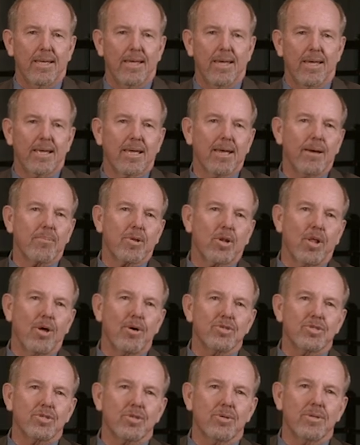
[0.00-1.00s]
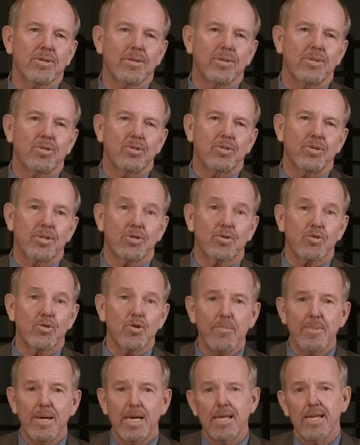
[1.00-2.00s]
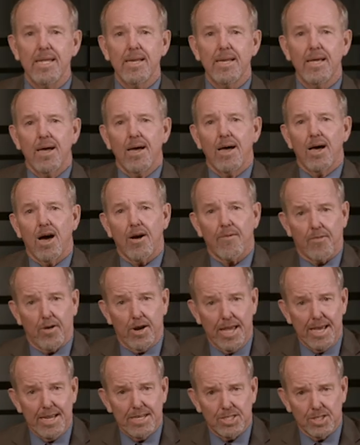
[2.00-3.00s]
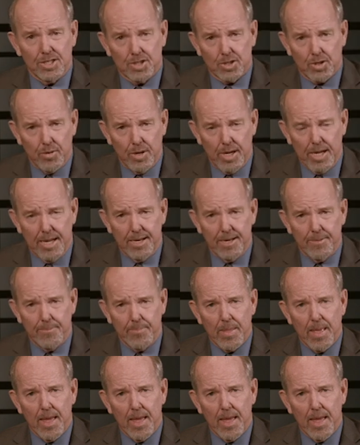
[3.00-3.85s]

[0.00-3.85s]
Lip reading: and come closer to the true meaning of our nation's creed,